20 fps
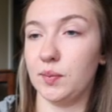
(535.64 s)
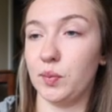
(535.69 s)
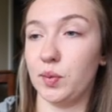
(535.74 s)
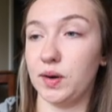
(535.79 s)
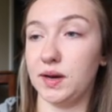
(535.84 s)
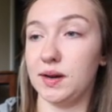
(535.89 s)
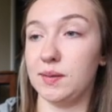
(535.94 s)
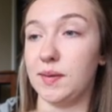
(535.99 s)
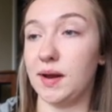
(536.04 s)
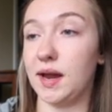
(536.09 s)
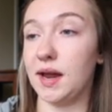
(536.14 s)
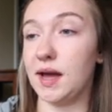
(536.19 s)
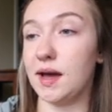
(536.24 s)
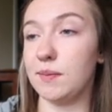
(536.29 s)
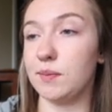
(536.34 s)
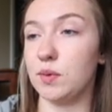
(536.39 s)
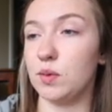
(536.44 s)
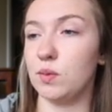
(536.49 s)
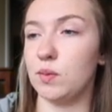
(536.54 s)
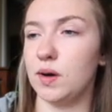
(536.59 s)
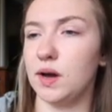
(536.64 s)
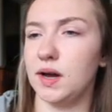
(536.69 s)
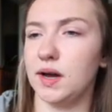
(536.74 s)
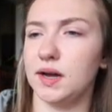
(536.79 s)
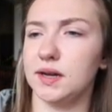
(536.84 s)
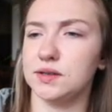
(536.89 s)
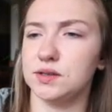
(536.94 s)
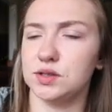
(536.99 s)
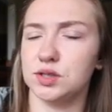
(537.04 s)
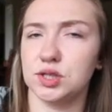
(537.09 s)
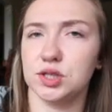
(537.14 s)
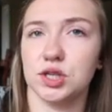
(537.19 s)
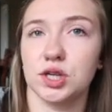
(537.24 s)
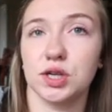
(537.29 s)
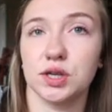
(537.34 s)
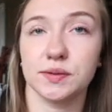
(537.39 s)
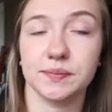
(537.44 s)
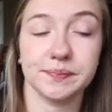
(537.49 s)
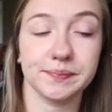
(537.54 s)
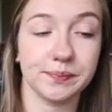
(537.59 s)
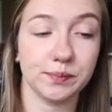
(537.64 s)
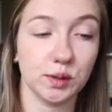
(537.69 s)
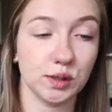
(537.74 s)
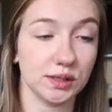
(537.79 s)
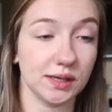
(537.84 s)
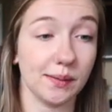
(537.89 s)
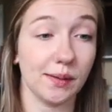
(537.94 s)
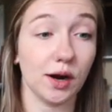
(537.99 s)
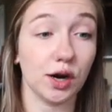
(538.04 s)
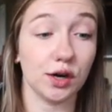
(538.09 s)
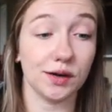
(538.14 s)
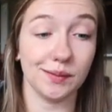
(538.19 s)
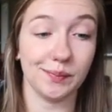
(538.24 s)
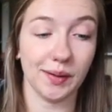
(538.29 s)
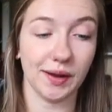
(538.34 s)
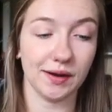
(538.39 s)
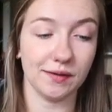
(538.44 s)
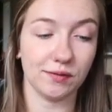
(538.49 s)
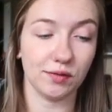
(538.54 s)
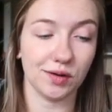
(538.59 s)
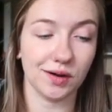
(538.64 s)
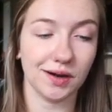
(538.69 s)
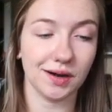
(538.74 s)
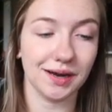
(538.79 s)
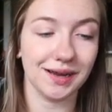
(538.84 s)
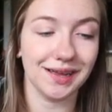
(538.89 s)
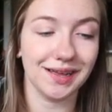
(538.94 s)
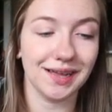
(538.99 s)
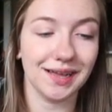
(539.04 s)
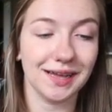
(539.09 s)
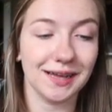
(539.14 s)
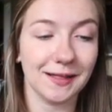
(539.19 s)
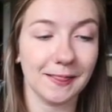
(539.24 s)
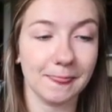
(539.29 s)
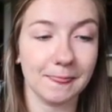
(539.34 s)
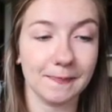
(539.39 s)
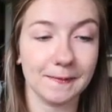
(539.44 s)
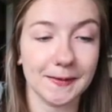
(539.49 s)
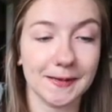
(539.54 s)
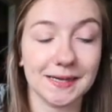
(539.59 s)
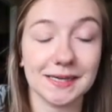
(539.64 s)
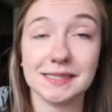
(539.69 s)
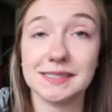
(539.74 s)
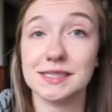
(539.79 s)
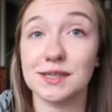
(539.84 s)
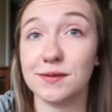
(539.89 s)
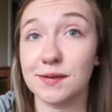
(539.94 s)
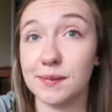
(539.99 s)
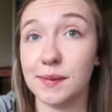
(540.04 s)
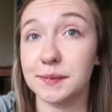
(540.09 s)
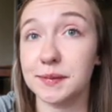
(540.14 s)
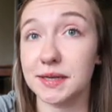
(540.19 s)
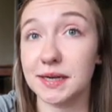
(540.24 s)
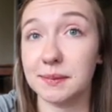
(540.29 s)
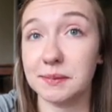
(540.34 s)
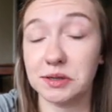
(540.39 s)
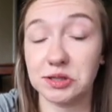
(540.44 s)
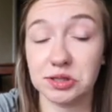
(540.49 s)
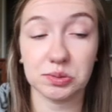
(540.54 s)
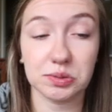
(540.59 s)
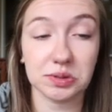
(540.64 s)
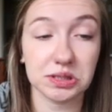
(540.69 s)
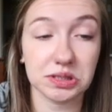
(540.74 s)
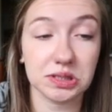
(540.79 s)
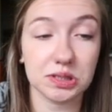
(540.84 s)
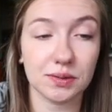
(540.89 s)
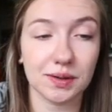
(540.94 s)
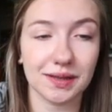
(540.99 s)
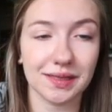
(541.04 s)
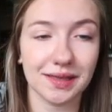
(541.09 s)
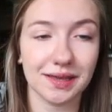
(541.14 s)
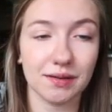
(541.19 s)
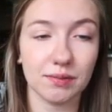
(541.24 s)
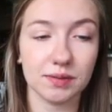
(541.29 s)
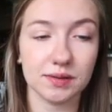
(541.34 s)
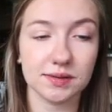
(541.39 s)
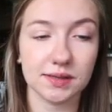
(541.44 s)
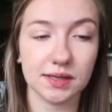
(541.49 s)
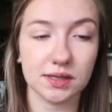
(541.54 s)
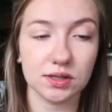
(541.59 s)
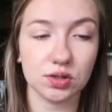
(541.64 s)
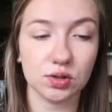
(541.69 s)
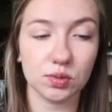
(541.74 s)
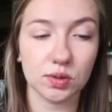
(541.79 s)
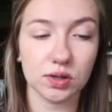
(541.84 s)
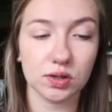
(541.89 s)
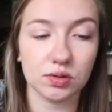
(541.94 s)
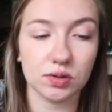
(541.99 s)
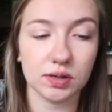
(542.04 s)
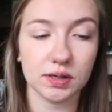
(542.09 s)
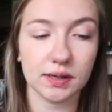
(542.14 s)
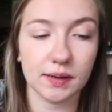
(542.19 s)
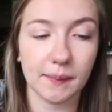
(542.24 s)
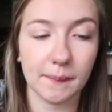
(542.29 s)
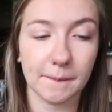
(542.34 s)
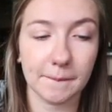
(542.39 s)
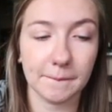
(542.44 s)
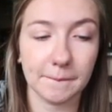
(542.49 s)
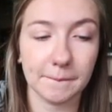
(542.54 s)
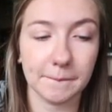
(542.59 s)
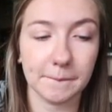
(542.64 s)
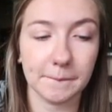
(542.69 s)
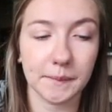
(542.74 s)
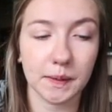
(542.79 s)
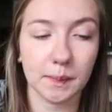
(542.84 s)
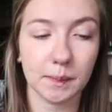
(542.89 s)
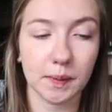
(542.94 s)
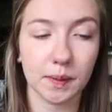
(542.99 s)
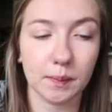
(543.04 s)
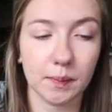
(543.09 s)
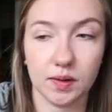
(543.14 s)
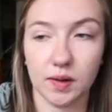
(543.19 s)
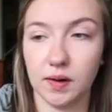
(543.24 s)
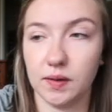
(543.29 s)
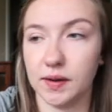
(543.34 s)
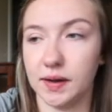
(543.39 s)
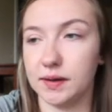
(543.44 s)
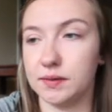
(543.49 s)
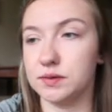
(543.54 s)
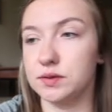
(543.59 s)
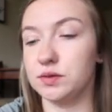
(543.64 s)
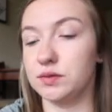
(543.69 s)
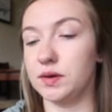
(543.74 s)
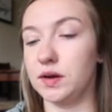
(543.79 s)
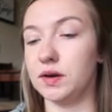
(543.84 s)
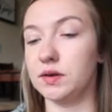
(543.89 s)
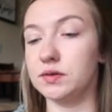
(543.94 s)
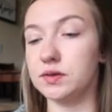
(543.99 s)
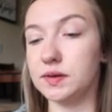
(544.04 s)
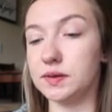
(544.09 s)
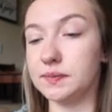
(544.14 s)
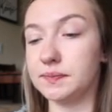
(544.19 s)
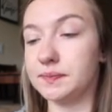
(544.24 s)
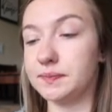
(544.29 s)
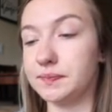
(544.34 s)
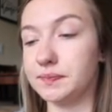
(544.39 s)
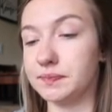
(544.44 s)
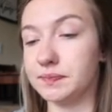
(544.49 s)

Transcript: put in my Apple Watch, which I've already paid for. I don't remember how it was though. I think it was like two hundred. Okay, it was three hundred.